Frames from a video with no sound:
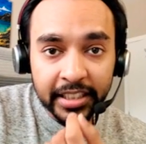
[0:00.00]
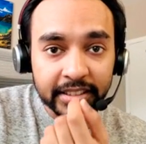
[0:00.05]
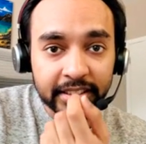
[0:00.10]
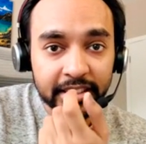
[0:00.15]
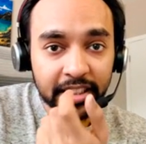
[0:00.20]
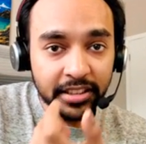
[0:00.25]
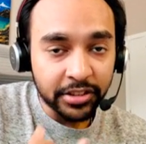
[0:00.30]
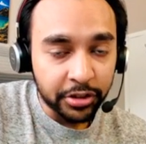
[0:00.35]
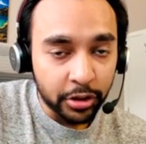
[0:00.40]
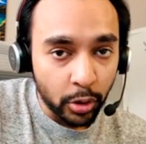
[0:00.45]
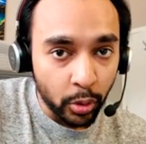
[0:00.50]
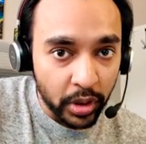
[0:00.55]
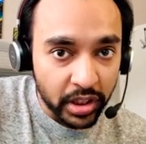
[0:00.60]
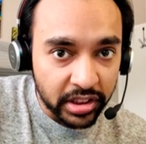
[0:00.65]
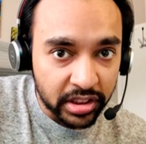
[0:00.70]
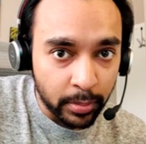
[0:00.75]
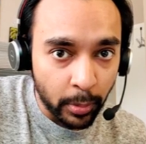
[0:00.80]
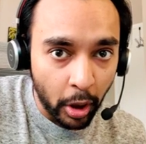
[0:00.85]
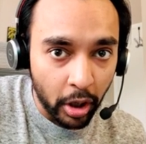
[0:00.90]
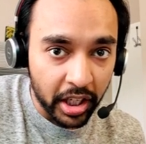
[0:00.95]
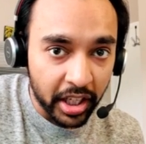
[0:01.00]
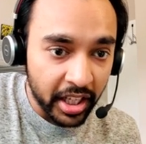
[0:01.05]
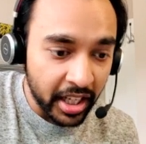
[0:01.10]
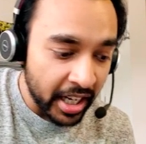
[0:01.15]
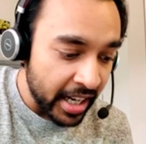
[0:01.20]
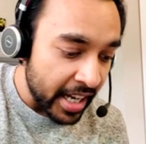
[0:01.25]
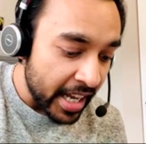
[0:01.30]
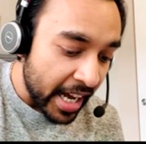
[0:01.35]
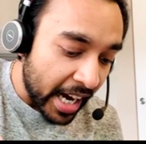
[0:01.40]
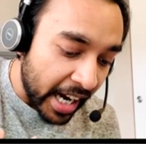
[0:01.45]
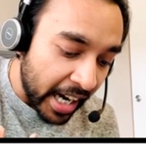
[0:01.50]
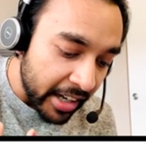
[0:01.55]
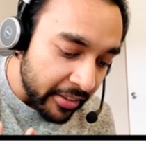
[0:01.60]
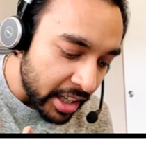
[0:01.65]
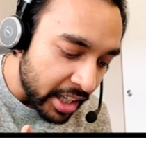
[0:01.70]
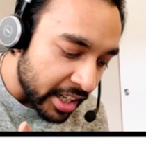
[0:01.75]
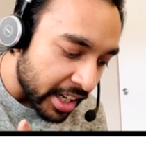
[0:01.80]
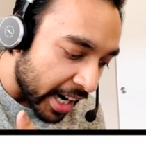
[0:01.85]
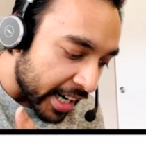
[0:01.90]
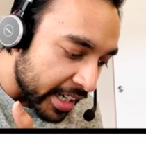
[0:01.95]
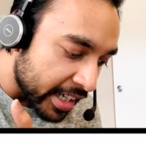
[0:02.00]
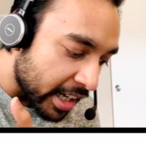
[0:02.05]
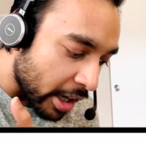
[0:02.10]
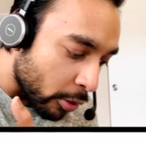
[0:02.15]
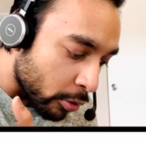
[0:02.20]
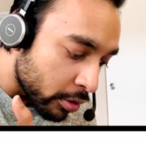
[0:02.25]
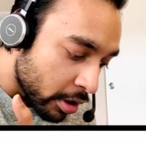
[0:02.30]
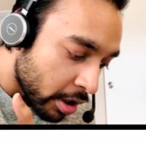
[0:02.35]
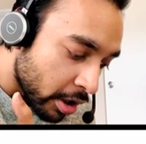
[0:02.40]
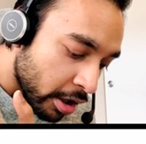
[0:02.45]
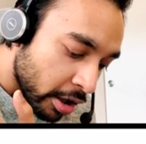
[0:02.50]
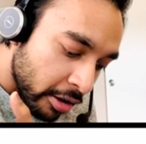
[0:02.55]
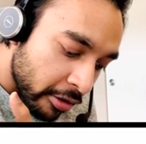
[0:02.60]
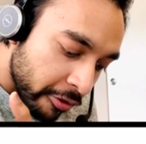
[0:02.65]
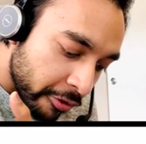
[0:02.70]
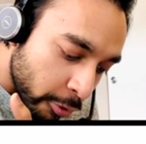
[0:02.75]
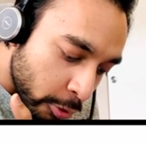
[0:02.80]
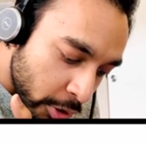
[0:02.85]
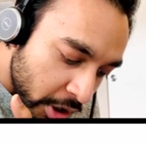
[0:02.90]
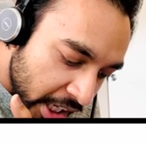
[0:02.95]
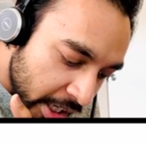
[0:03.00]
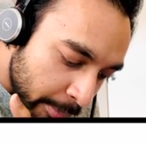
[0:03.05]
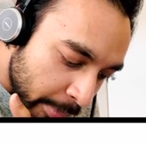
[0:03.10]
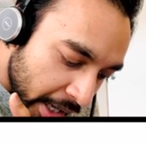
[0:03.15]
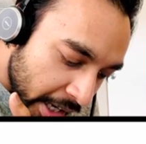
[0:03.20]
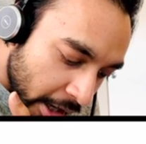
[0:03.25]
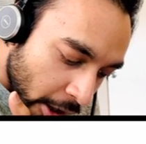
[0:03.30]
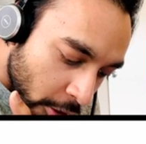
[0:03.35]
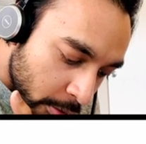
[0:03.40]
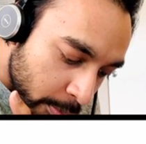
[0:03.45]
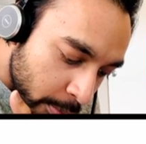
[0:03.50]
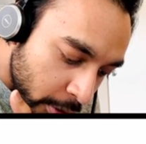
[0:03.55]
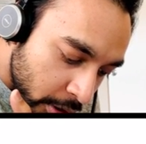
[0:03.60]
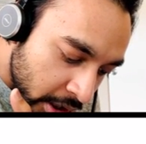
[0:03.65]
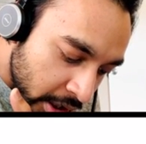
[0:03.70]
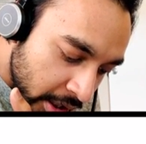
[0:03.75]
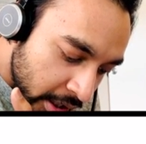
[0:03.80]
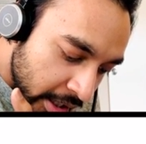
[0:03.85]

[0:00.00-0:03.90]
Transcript: Since 2 is smaller, I will write down 4 in my output